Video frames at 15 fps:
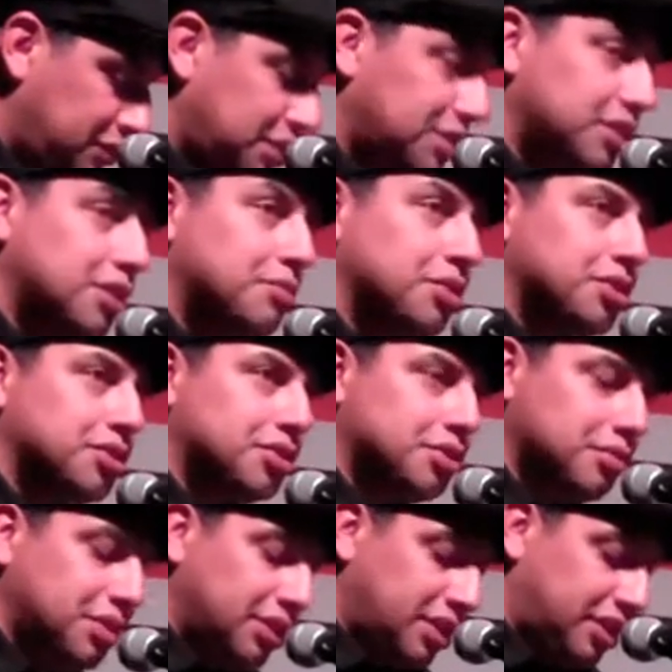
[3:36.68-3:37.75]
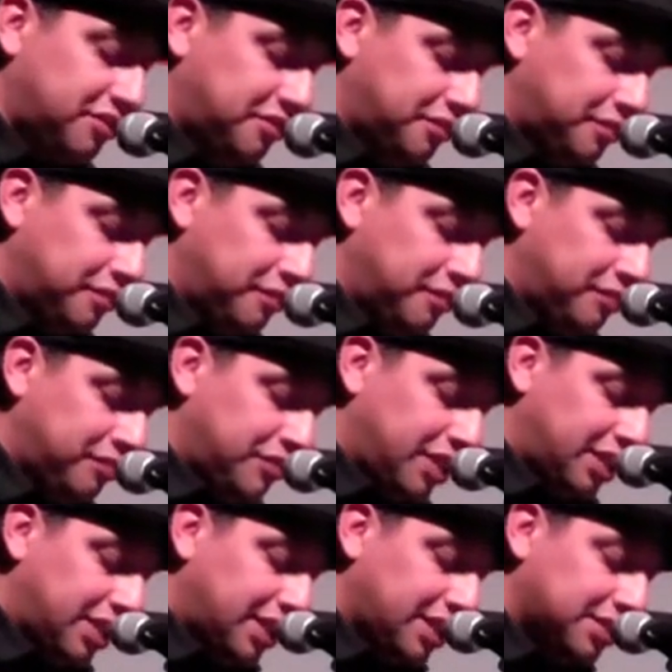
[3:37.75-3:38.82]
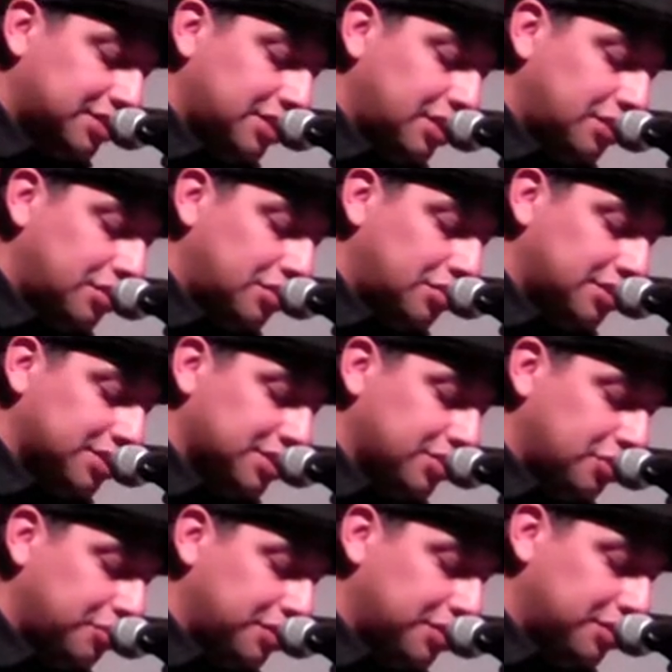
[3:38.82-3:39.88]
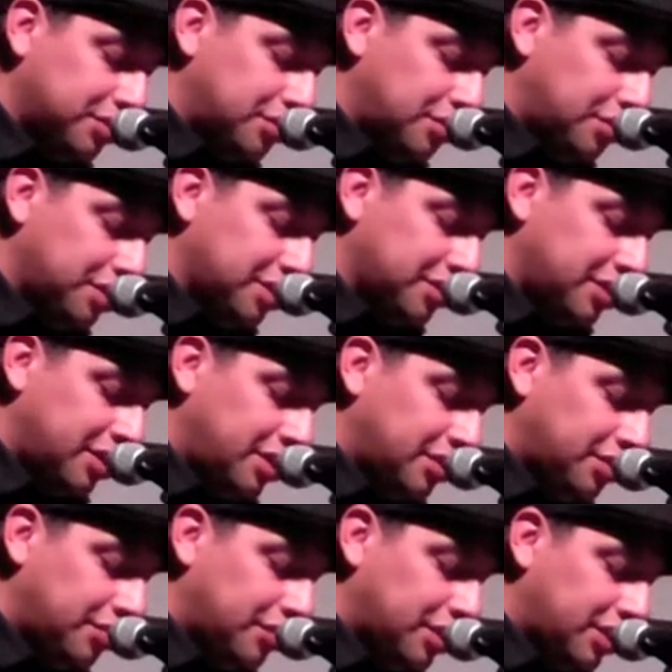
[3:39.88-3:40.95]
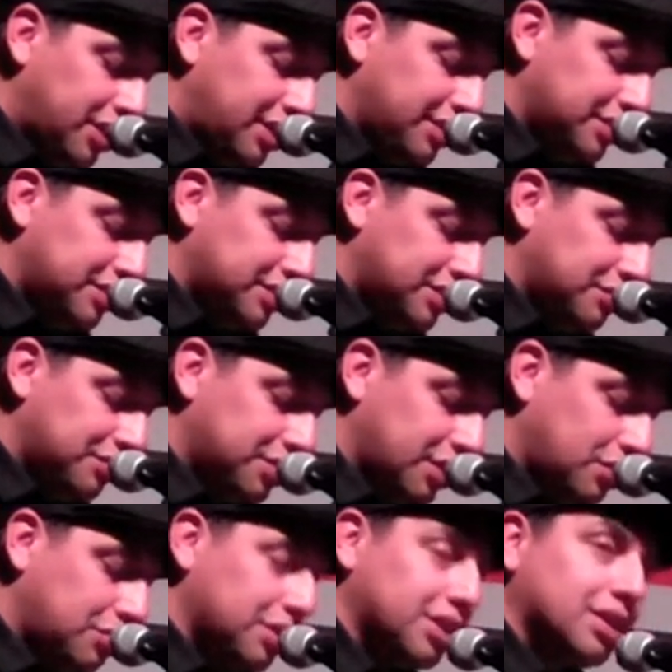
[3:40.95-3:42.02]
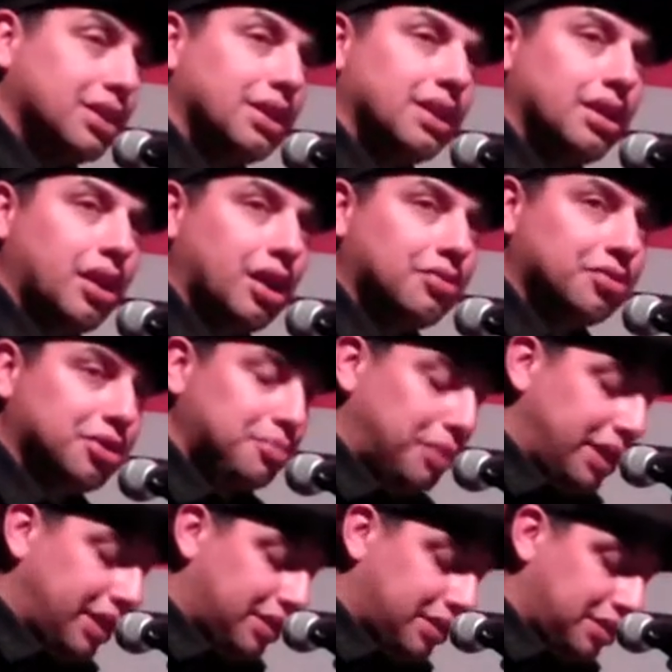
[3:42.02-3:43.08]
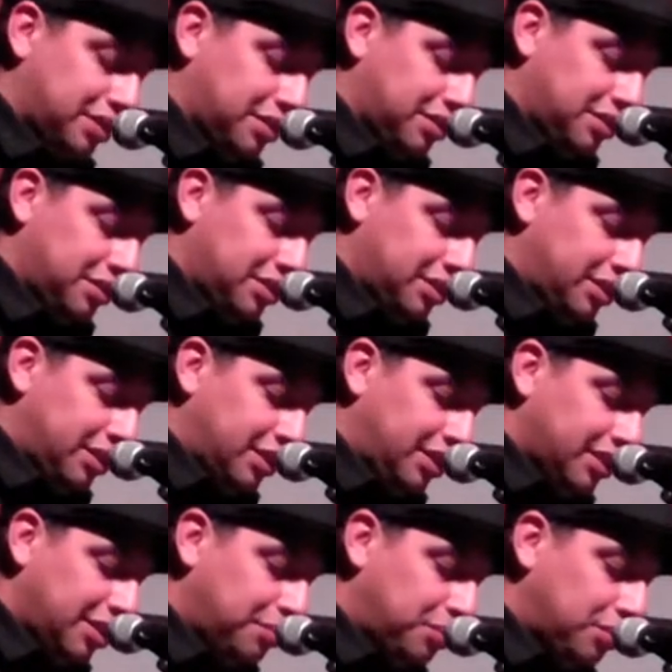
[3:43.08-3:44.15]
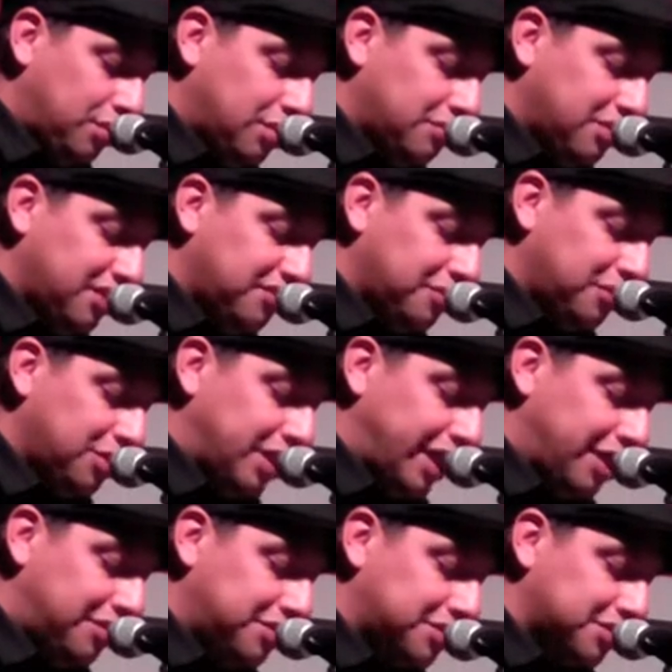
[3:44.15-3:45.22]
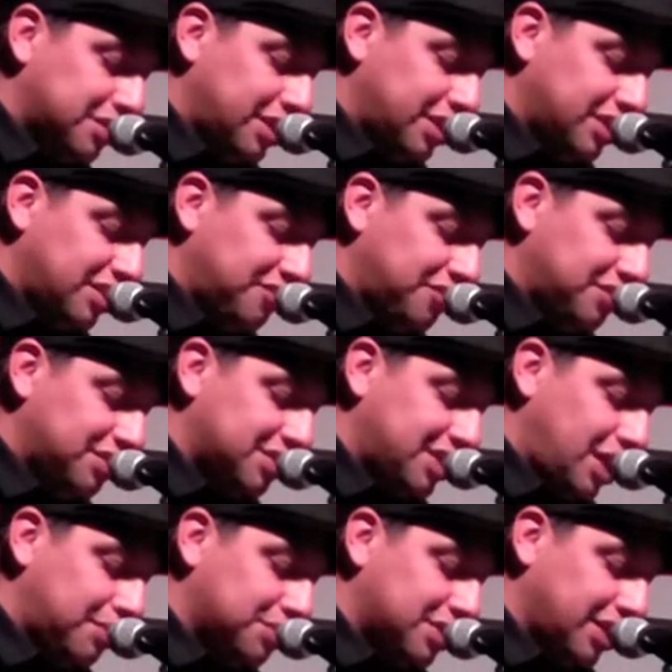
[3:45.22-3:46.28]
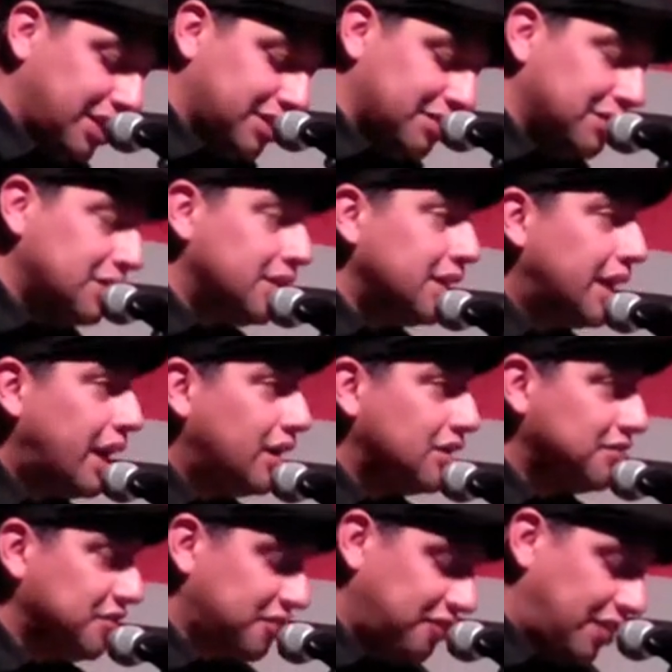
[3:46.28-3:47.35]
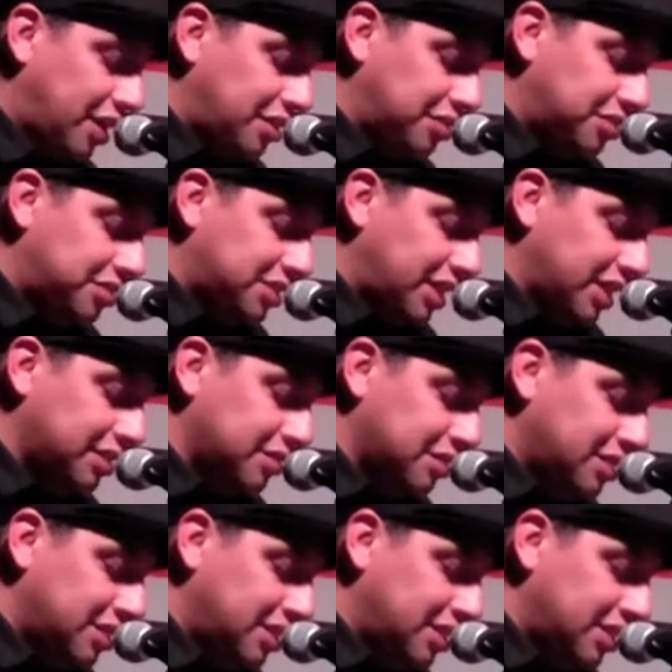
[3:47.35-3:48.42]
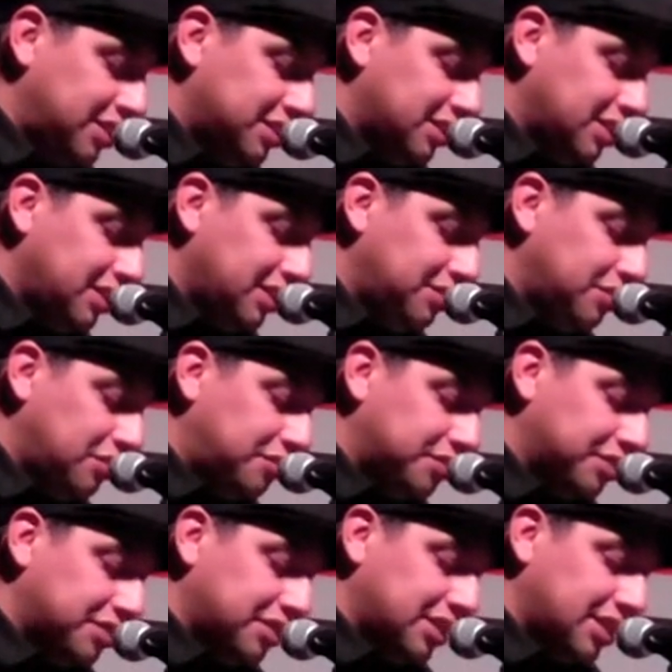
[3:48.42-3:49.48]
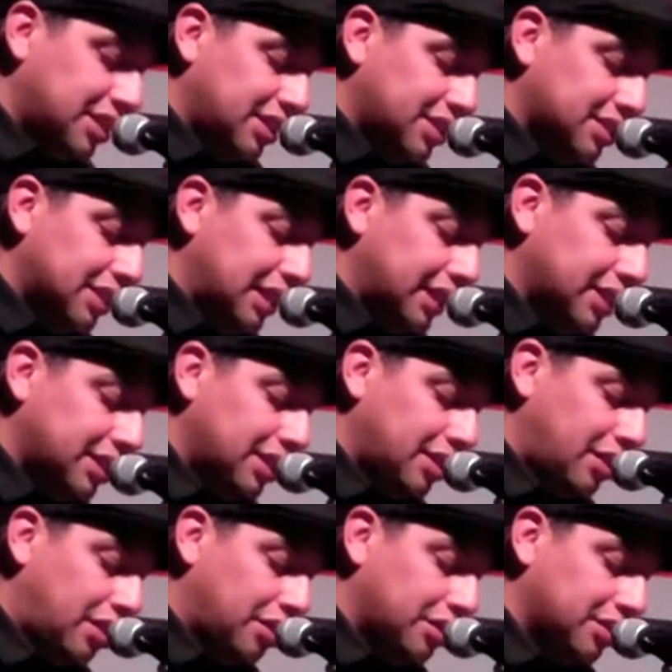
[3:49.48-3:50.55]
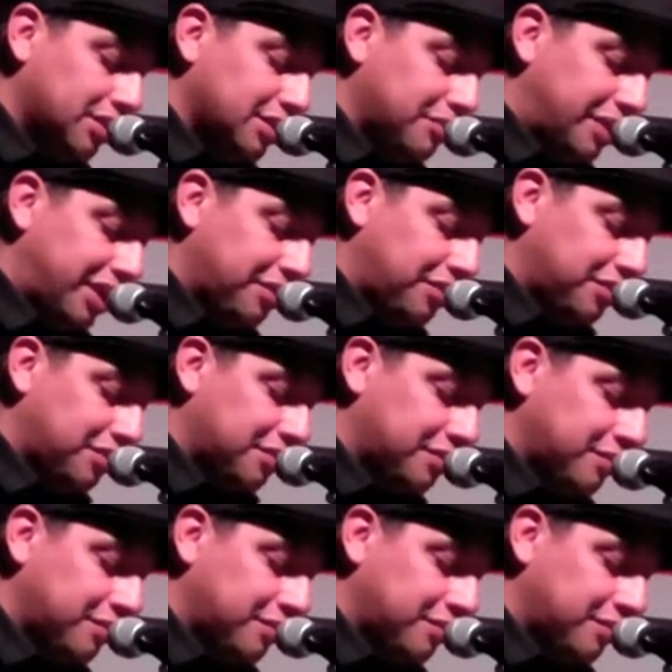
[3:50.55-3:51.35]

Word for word: She emerged soon enough, and they kissed hello as he opened her door, though the kiss was a quick and awkward peck. They pulled away from her house, and at the first stop sign, out of her father's sight, she leaned over and kissed Gaeta hard on the mouth.